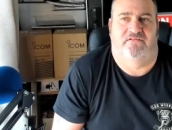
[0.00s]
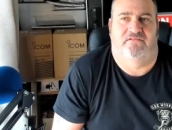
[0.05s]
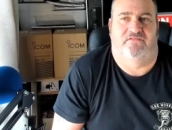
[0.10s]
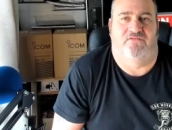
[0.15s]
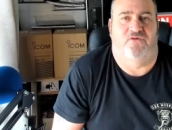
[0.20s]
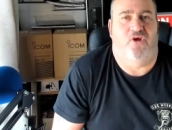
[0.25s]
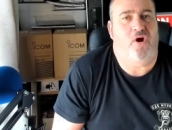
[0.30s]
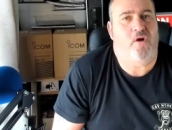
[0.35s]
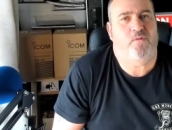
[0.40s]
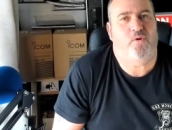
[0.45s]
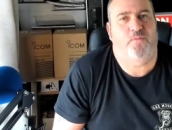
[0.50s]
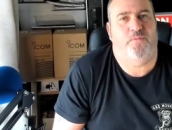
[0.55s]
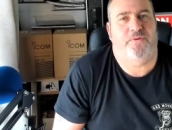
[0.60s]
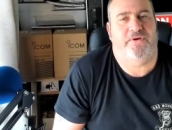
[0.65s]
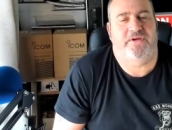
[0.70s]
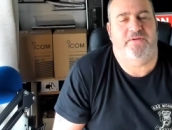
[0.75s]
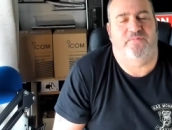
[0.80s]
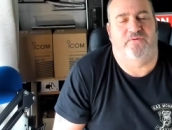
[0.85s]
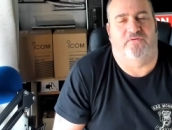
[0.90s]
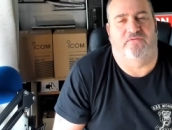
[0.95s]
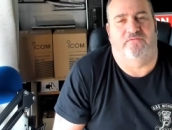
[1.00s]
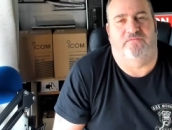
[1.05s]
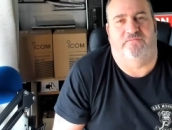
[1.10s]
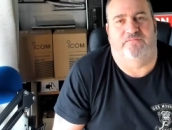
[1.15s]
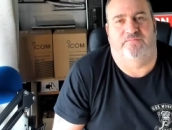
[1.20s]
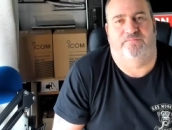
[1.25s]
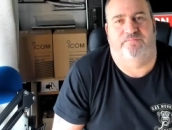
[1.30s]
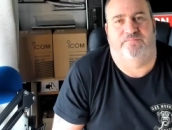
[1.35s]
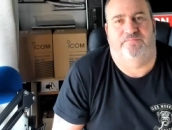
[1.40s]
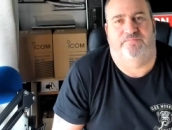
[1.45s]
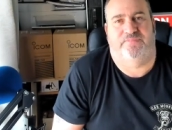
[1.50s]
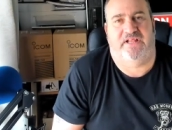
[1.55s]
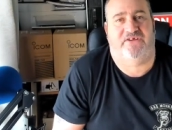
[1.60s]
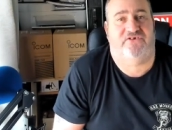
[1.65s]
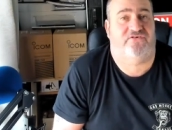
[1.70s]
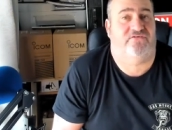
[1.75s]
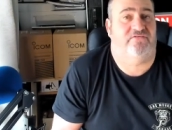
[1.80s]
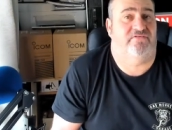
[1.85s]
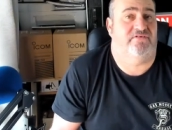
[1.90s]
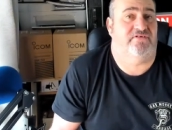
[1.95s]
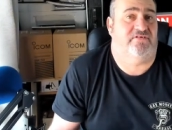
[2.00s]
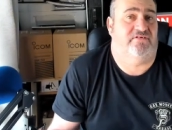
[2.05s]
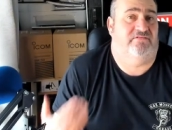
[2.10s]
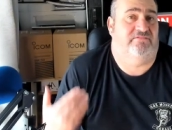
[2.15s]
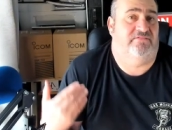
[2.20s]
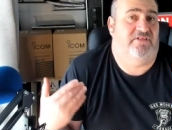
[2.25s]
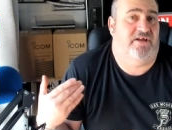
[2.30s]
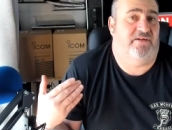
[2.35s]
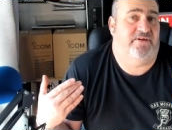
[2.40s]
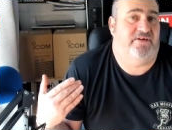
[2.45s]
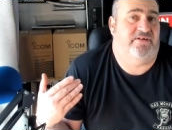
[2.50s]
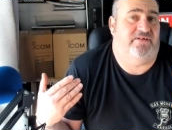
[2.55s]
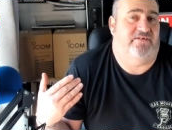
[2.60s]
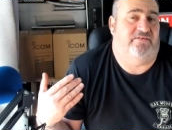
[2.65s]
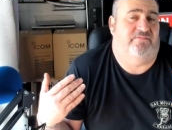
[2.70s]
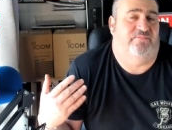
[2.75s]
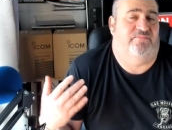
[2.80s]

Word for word: normal people, plasterers like me,